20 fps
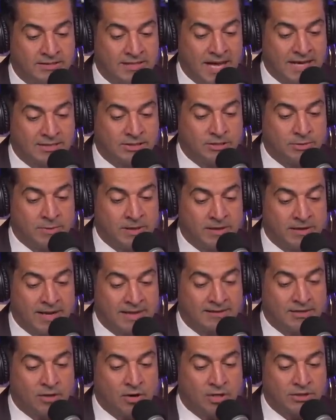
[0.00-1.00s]
estimated
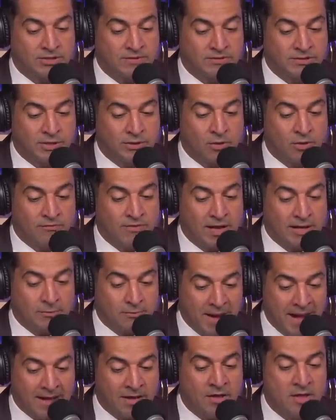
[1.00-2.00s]
at the cost of Silicon Valley
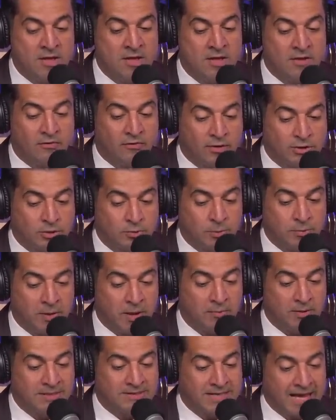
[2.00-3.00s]
Bank. Bank. First
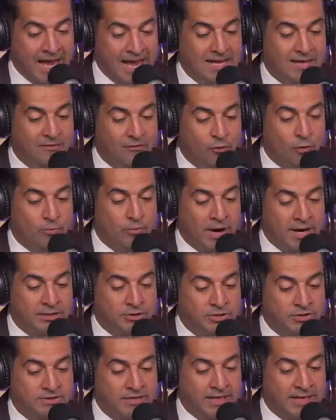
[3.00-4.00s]
Republic's 84
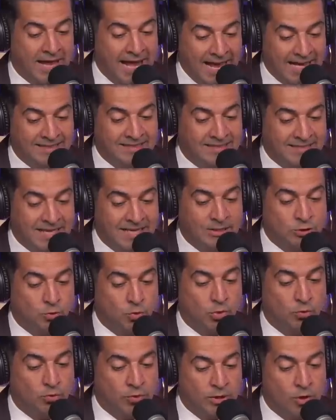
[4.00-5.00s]
branches in eight states
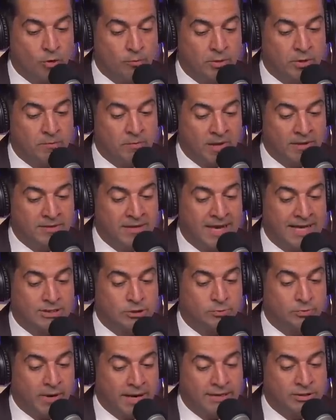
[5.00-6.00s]
will reopen Monday
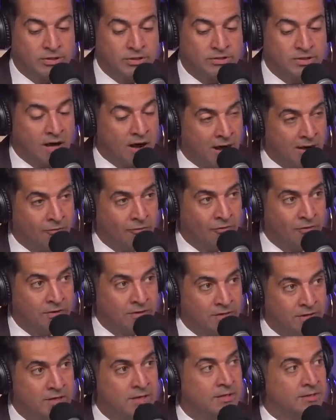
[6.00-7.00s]
as branches of
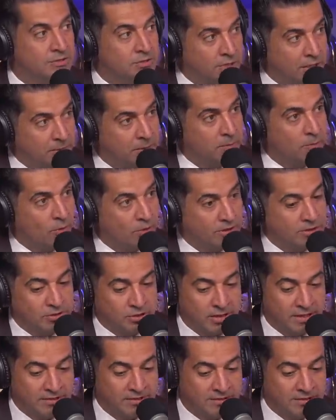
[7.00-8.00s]
JP Morgan
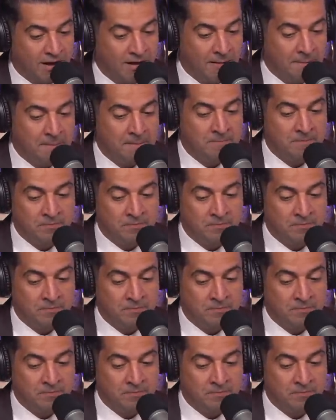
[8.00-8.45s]
Chase. Tom.